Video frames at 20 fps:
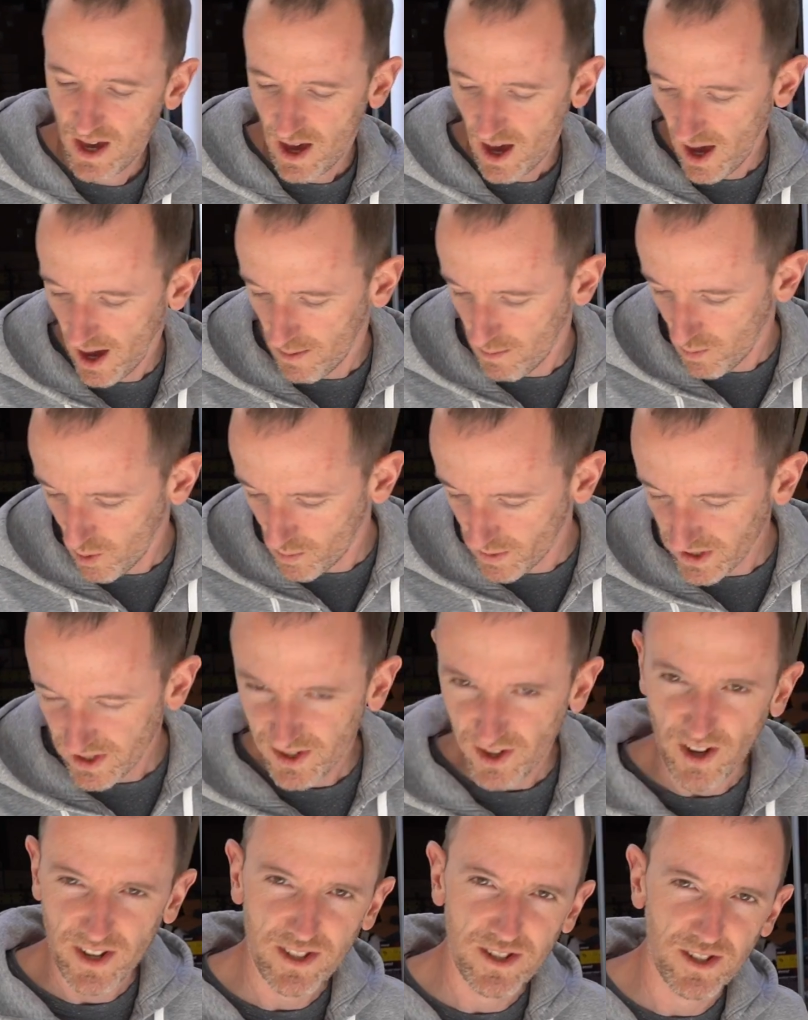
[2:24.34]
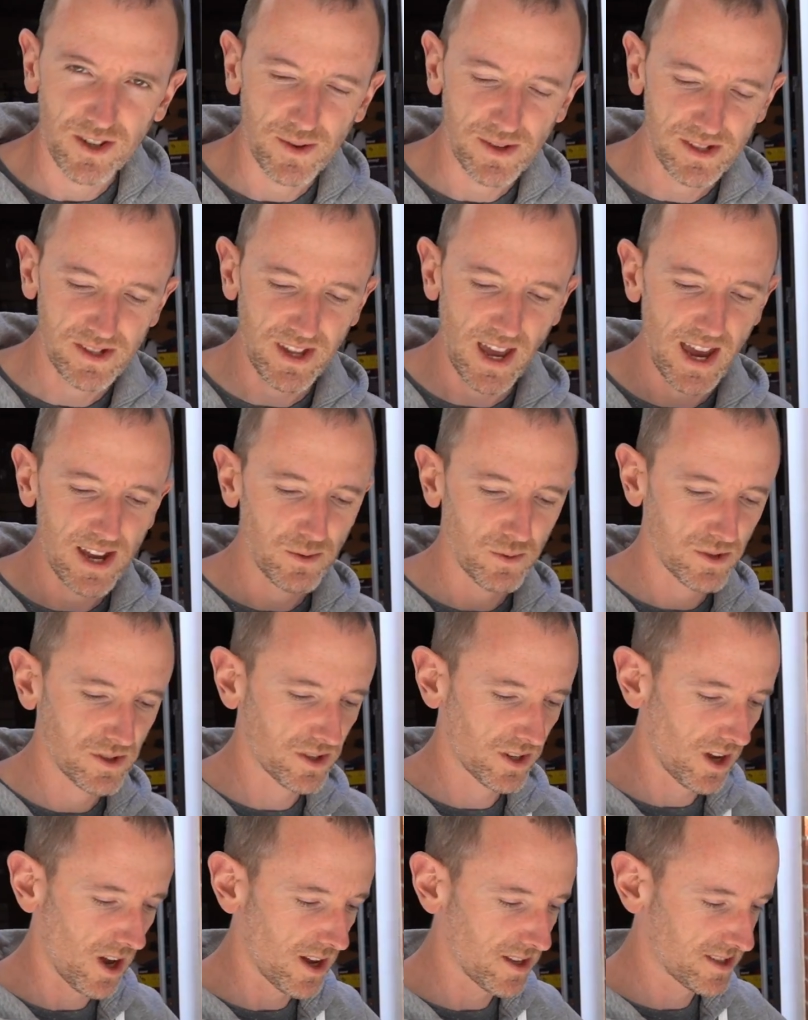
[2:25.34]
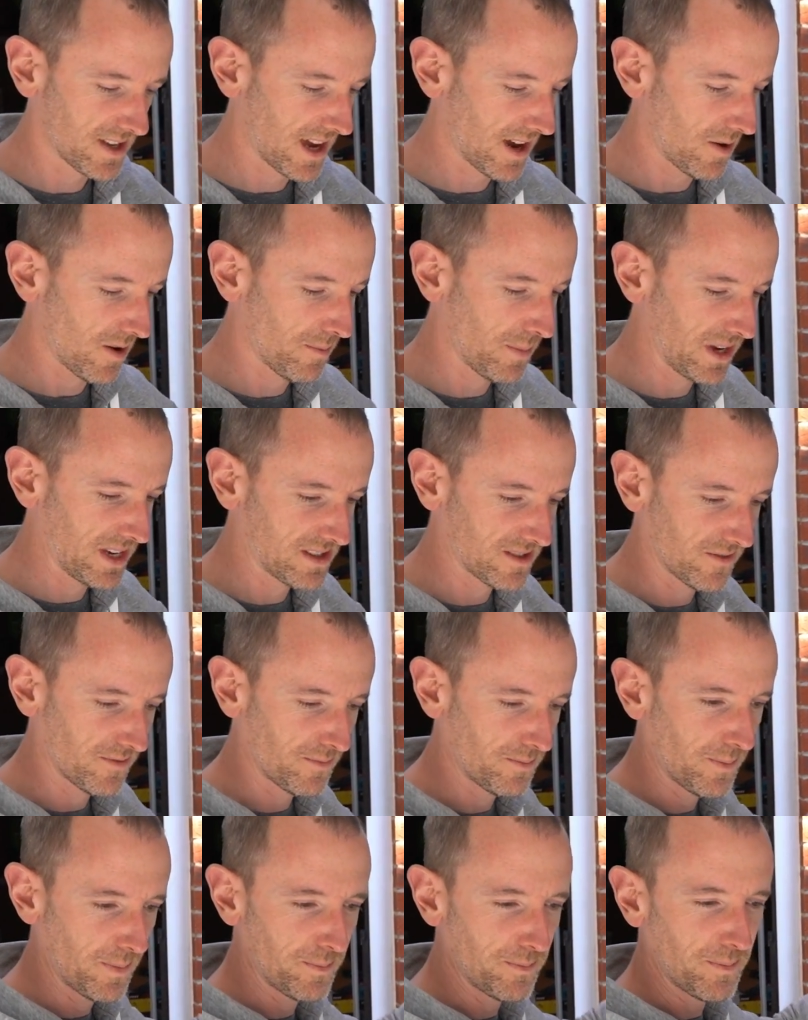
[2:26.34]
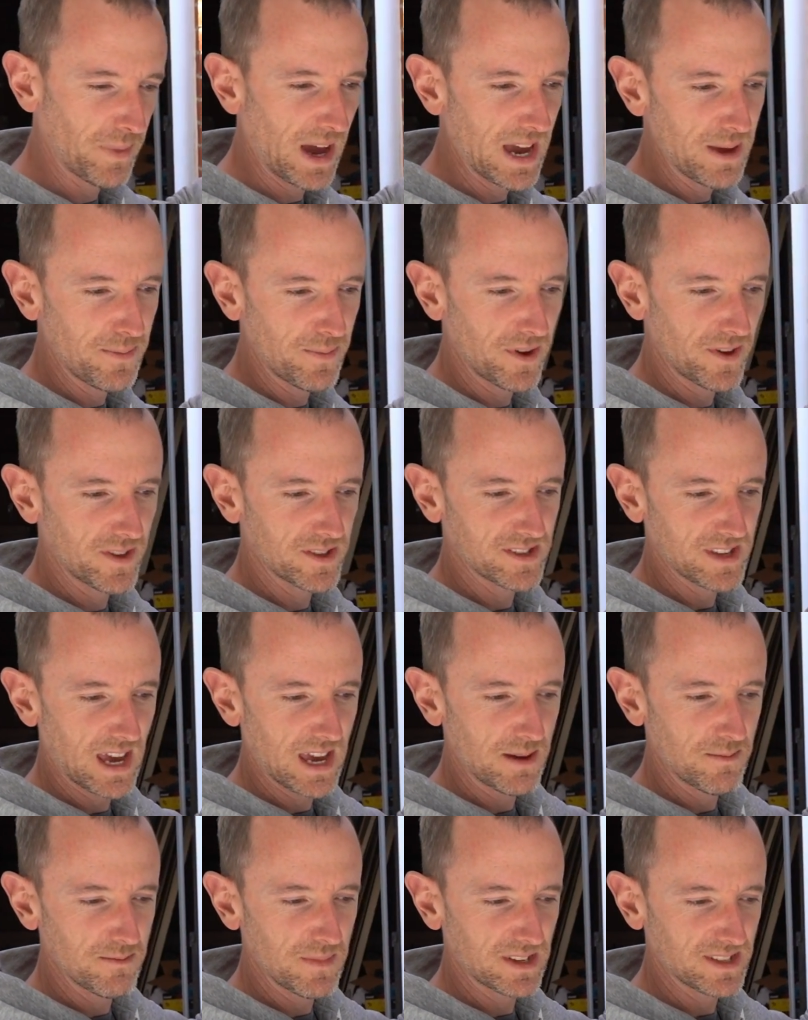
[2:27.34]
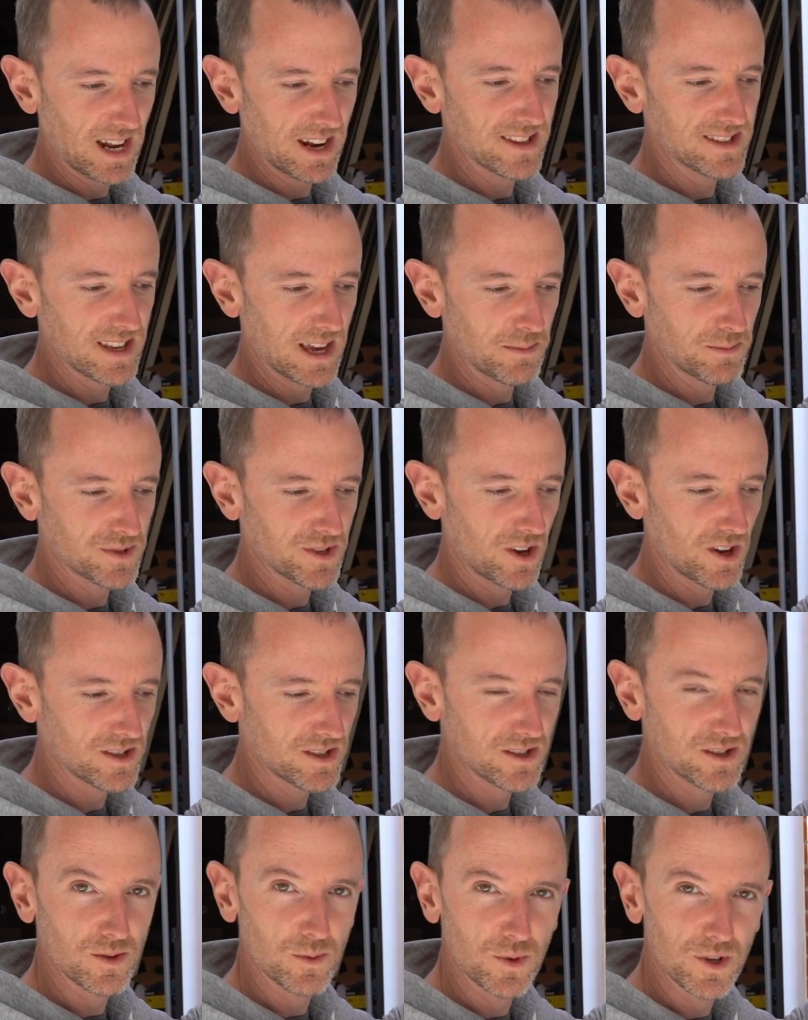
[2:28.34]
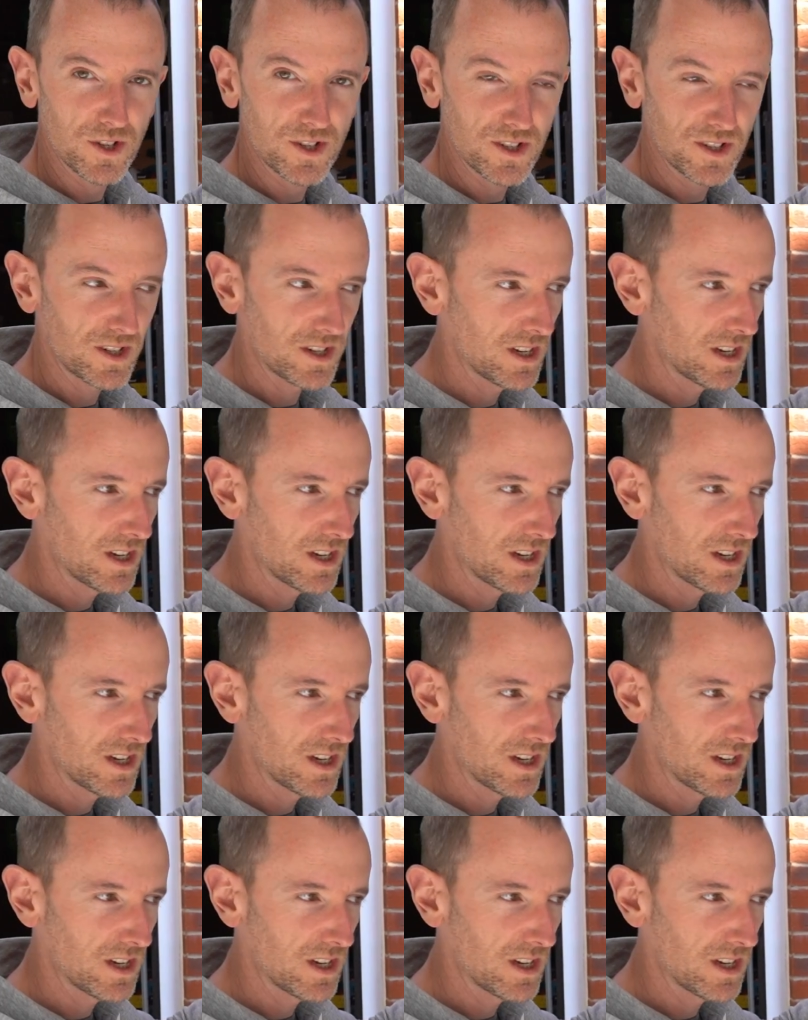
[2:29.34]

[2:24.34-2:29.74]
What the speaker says: What we decided to do instead was to cut out a piece of paper exactly the same size as the wood.